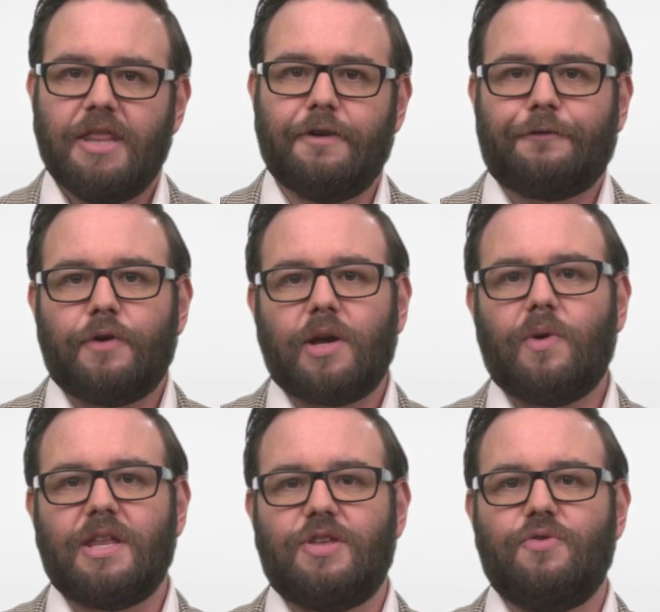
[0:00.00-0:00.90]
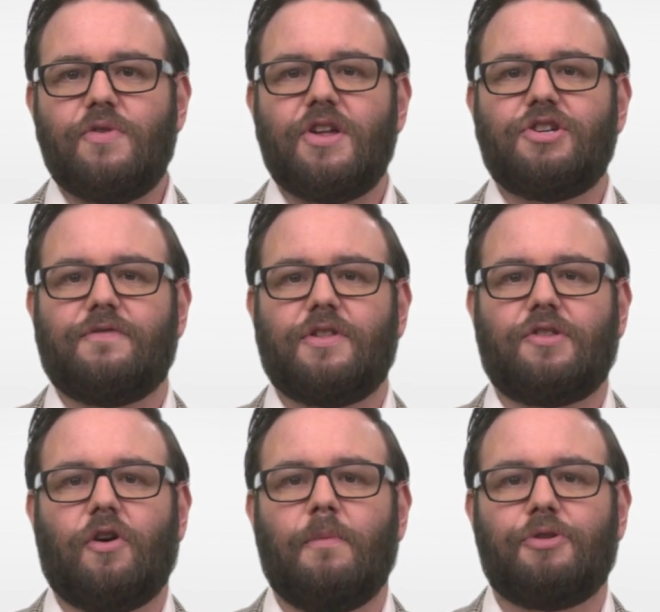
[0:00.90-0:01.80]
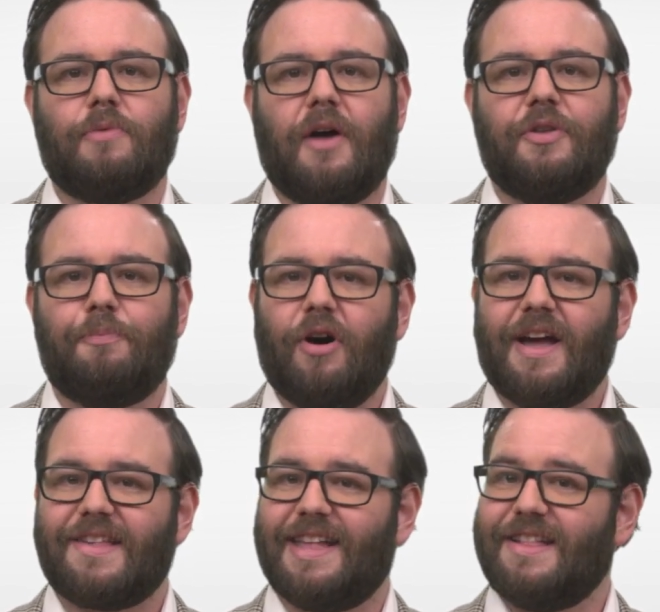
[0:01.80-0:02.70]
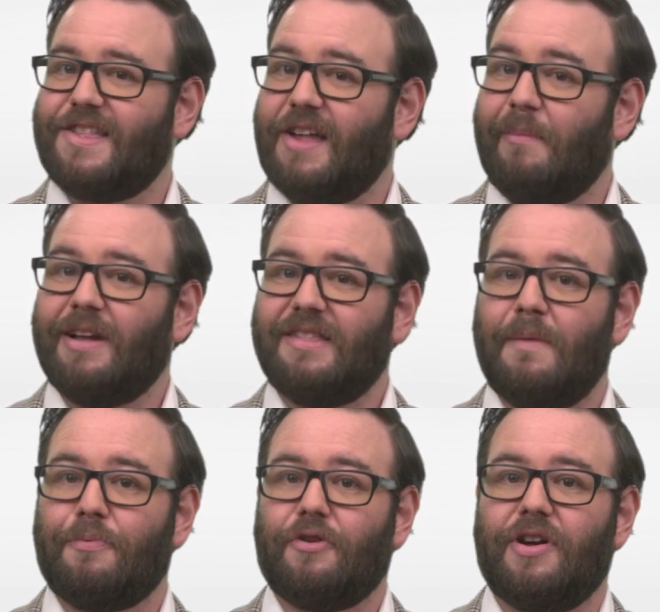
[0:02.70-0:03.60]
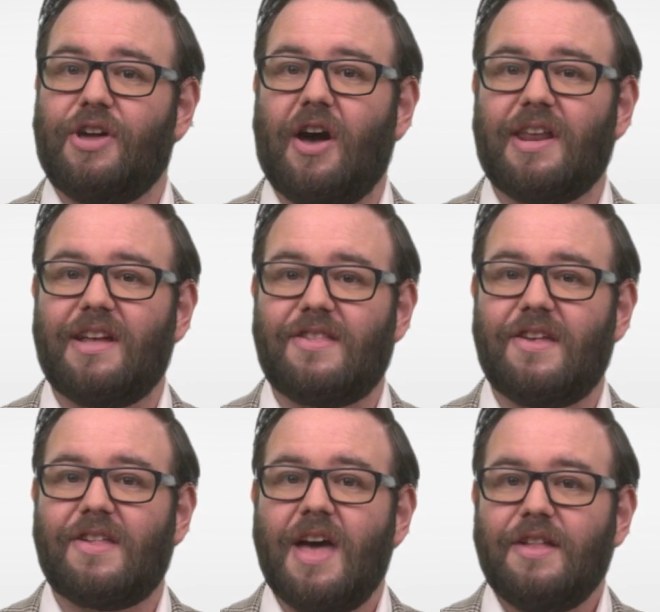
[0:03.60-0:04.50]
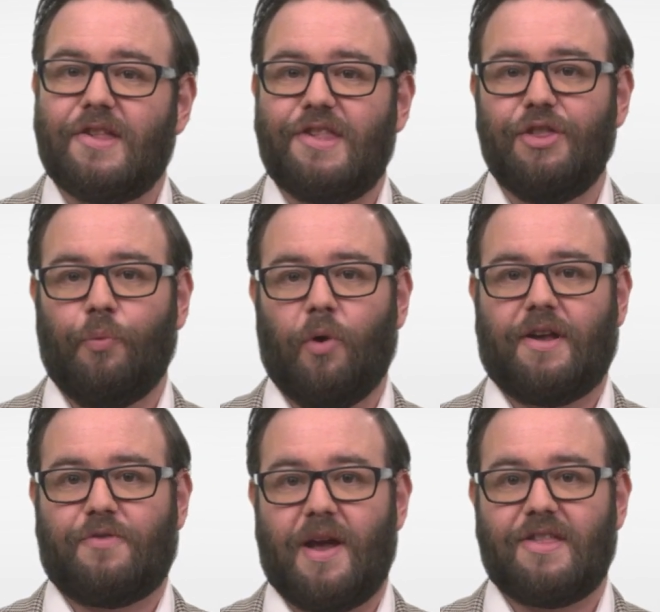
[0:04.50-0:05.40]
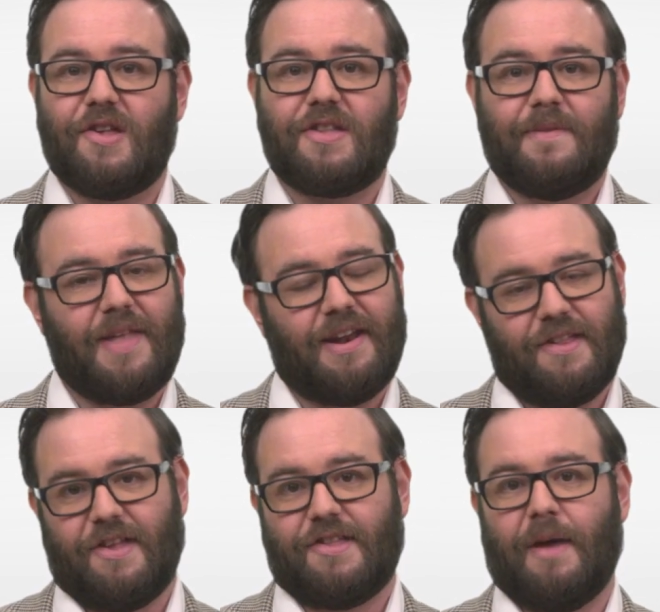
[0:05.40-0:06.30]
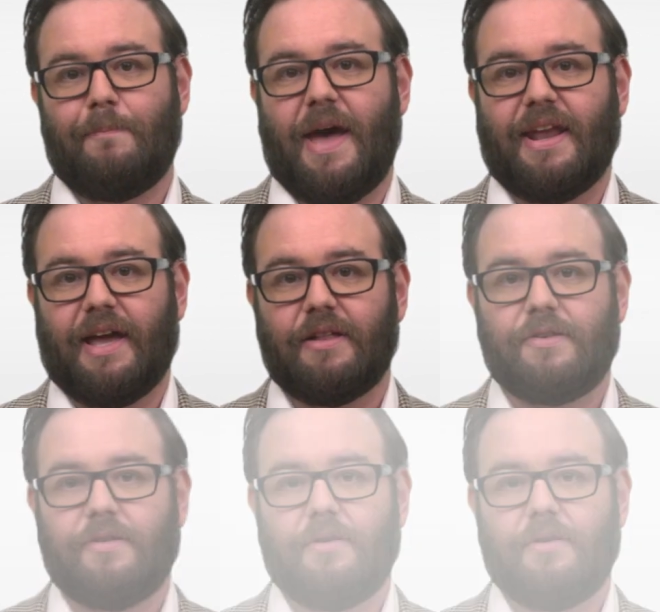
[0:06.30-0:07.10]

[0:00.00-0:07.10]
The frequent usage of the term throughout the book has led some contemporary audiences to see the work as racist and insist on banning it